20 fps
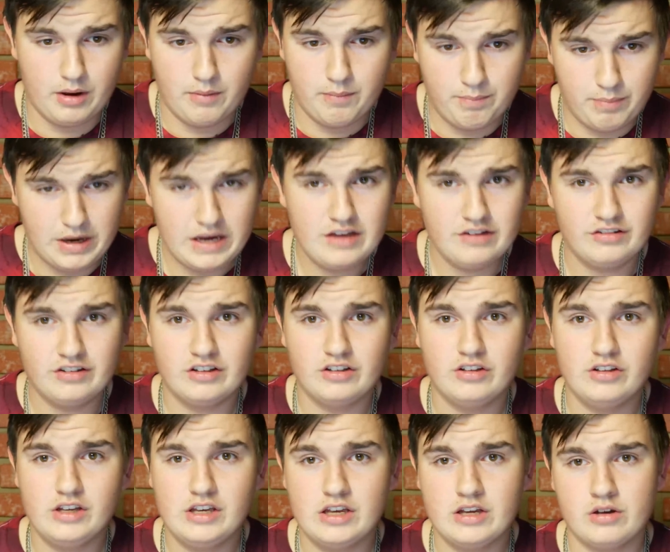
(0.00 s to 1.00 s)

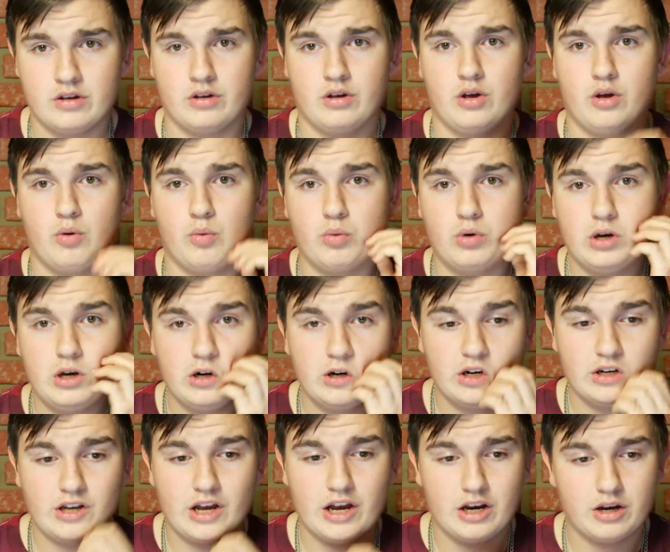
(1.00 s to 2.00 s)
Basically, we're here
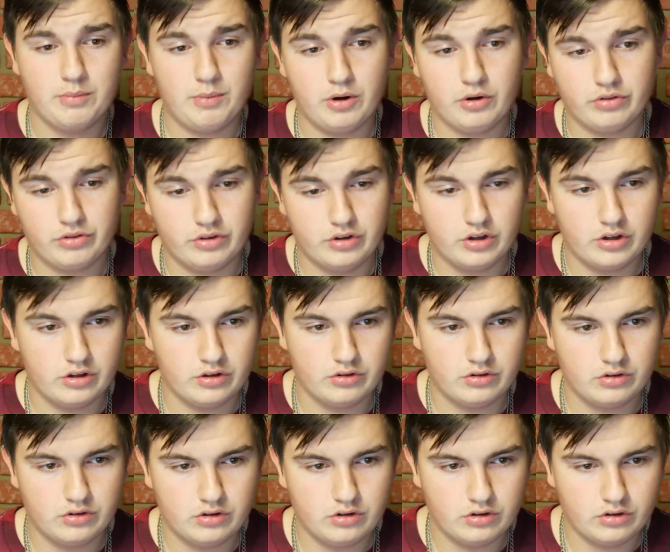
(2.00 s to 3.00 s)
to talk about
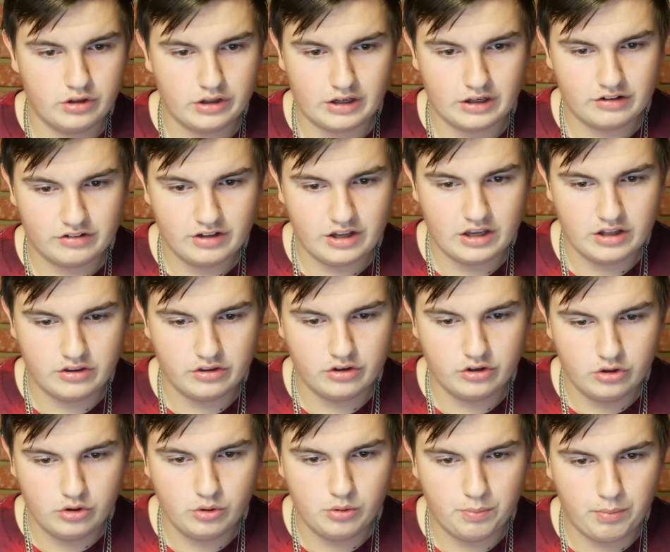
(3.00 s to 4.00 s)
like I said, the
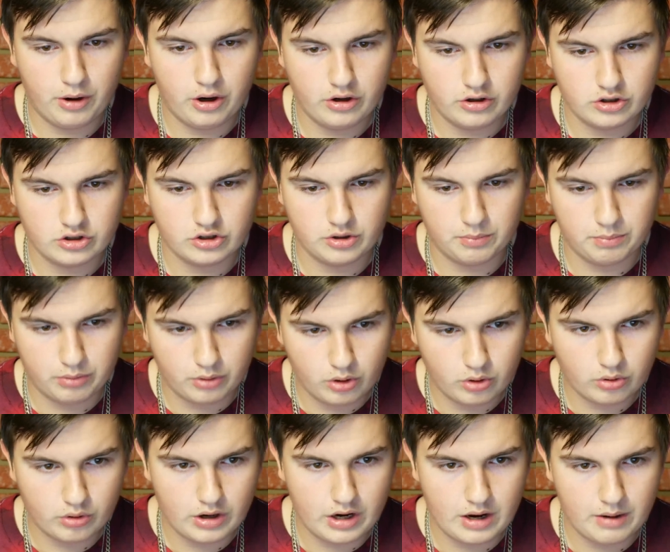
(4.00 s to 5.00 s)
new partner
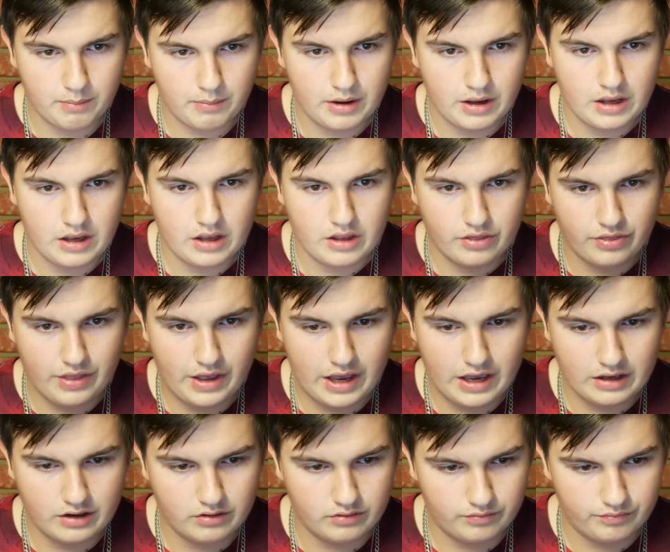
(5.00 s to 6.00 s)
program
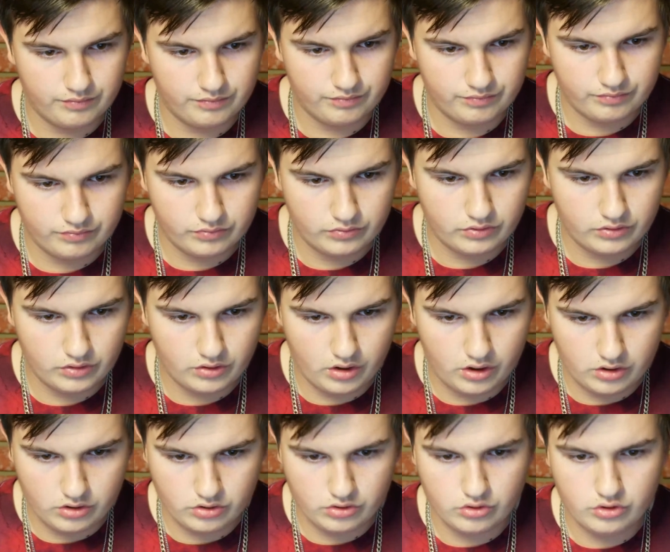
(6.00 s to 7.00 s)
that
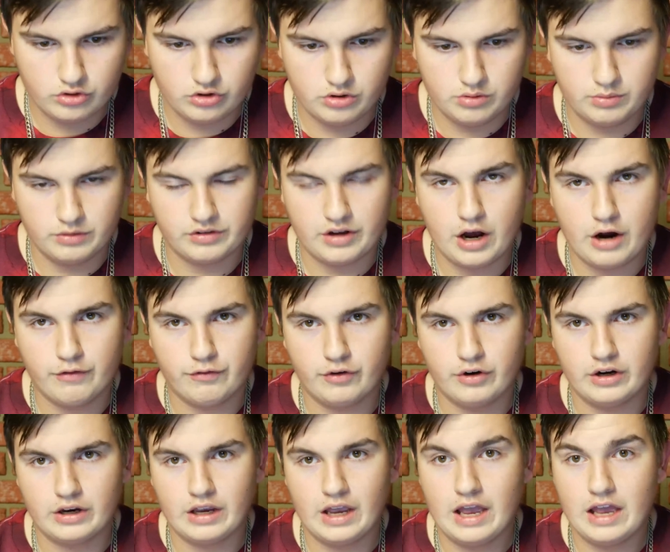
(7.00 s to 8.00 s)
YouTube is
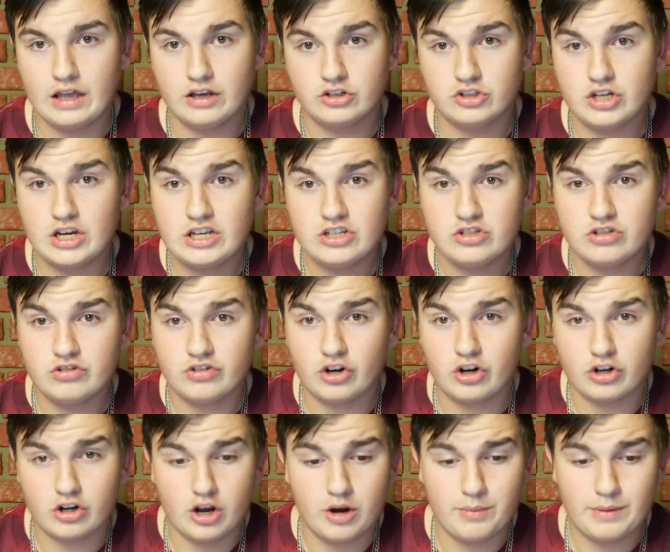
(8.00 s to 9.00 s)
offering, and changes
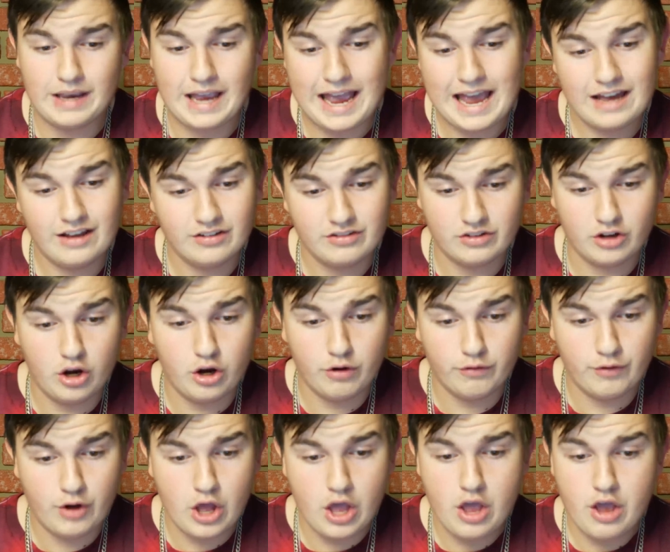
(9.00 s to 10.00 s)
are coming as
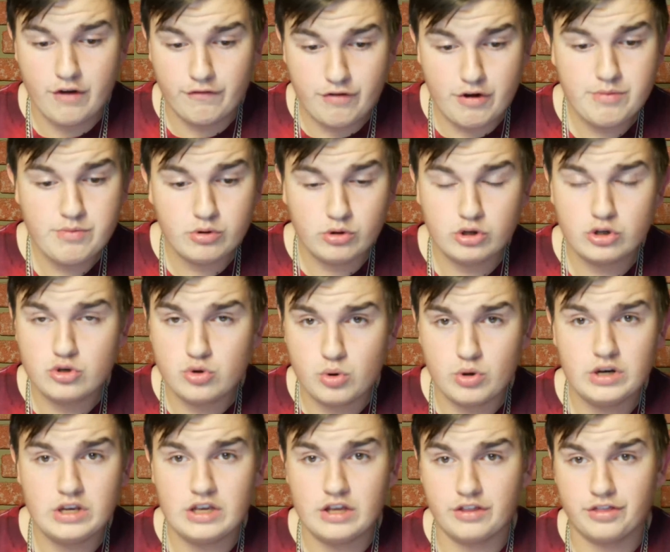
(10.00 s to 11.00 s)
of February
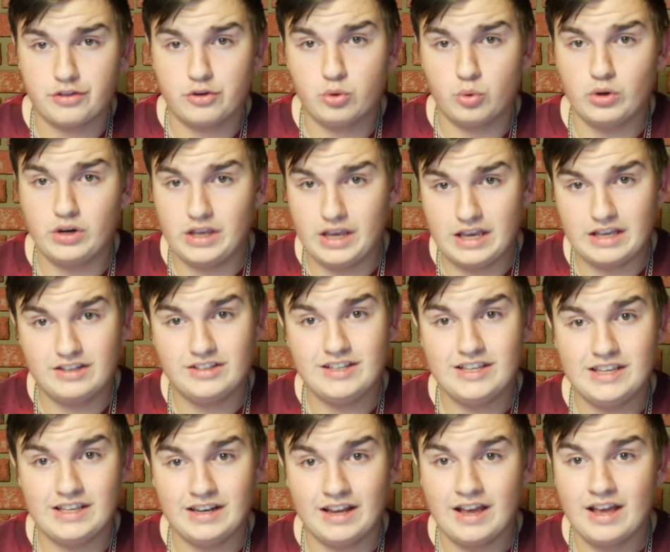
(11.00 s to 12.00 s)
20th,
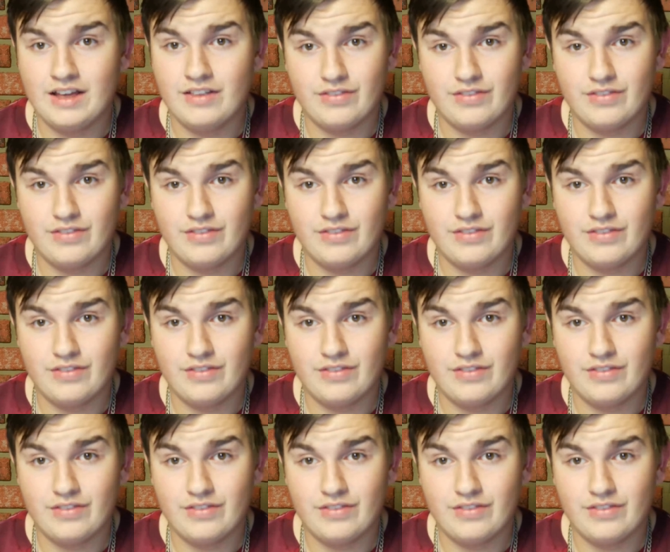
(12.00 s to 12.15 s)
2018.